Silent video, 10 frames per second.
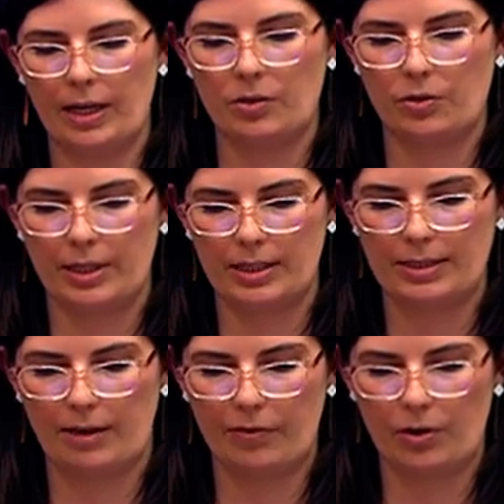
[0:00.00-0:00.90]
injuries
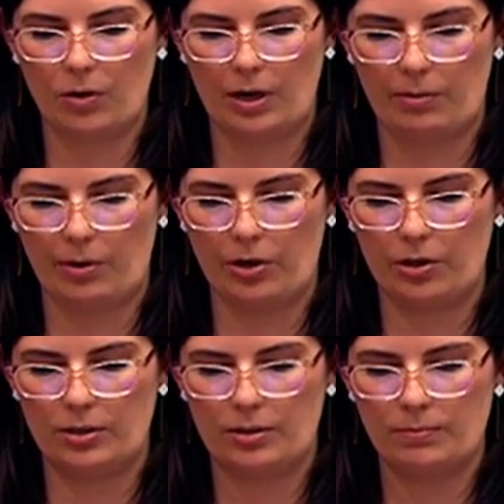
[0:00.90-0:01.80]
suffered on our
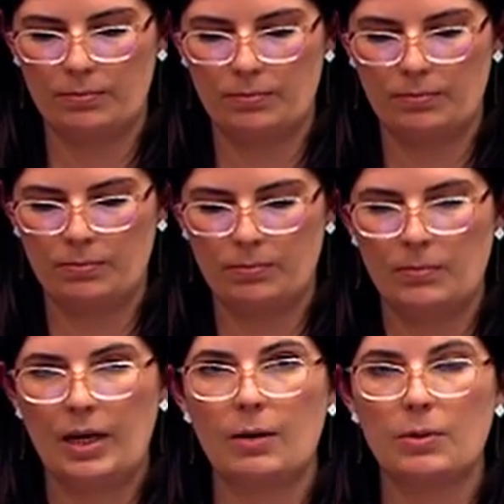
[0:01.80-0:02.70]
roads.
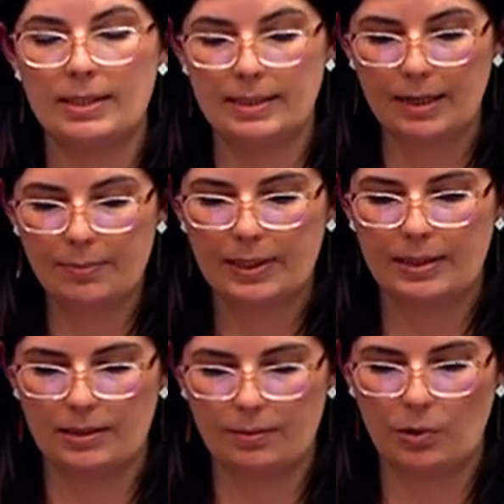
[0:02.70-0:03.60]
He was deeply
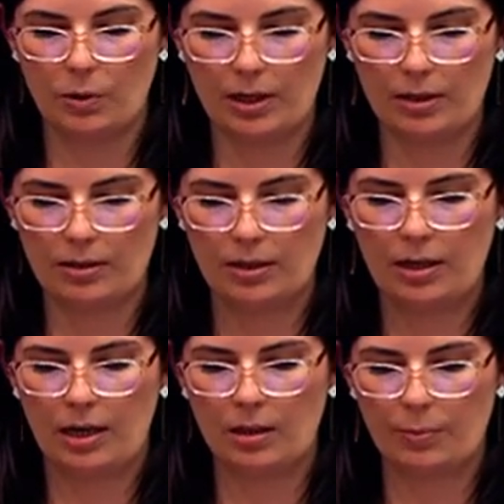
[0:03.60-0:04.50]
disappointed
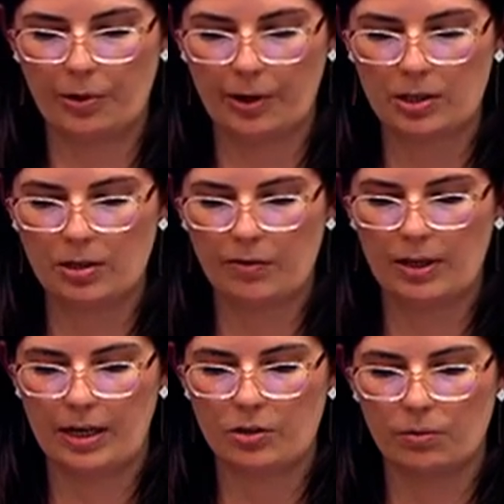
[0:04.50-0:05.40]
in the progression of the
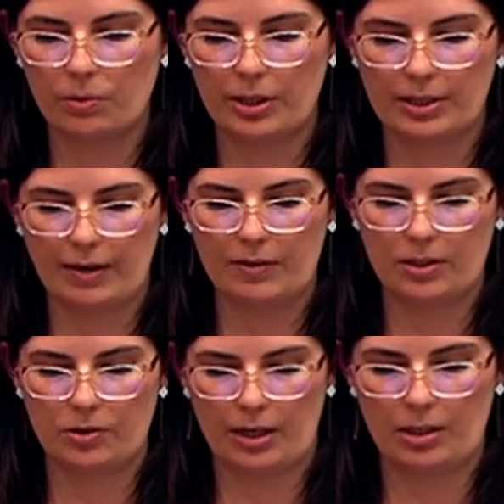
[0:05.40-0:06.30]
National Road Safety
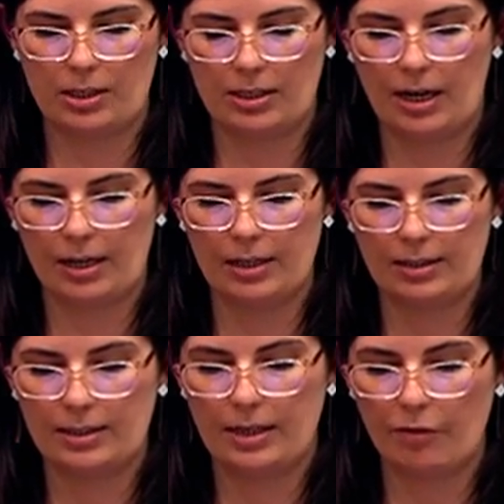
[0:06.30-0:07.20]
Strategy
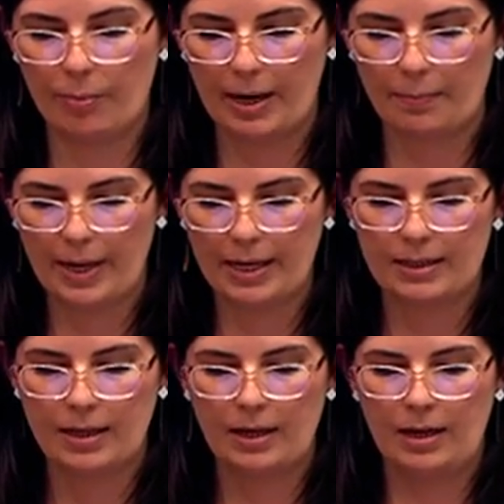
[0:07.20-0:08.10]
targets never being met,
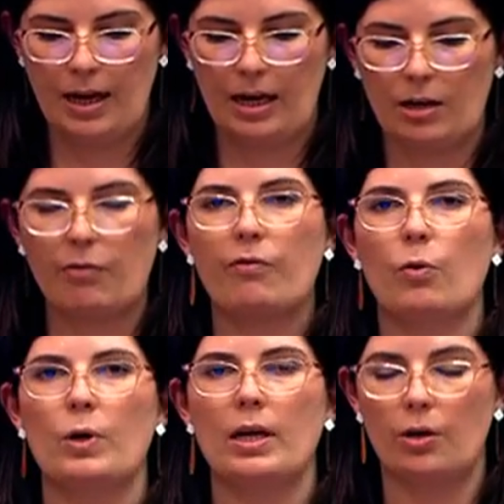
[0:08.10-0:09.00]
and he
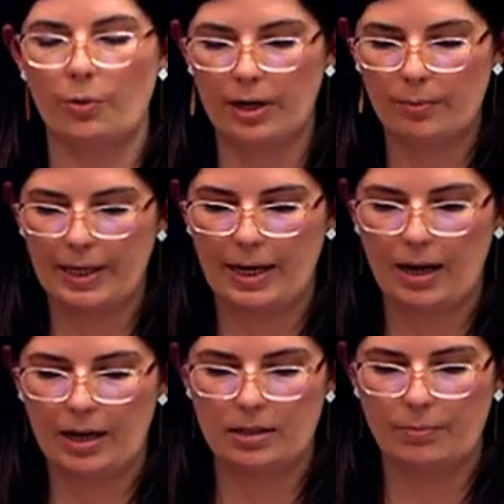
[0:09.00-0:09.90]
fought incredibly
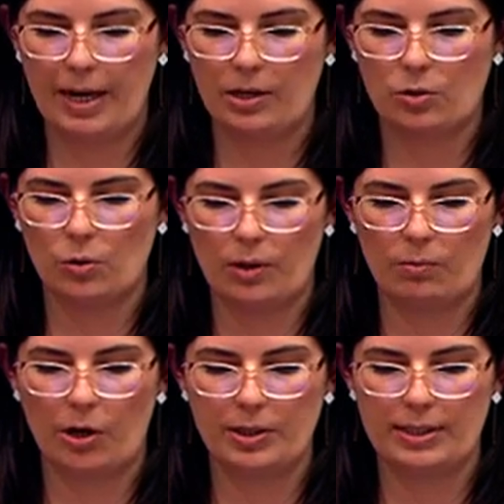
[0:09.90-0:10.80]
hard to make sure that
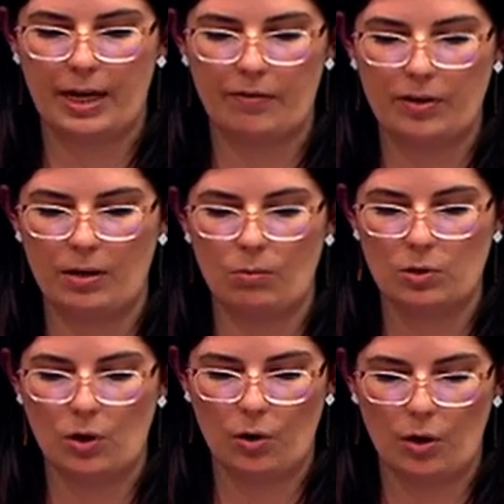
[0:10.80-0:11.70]
road safety was
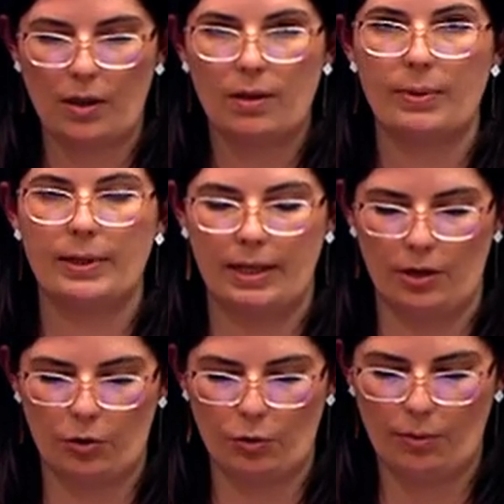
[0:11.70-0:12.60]
on the
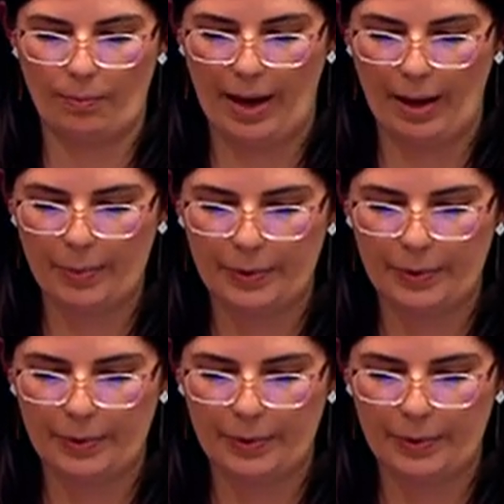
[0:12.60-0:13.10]
political map.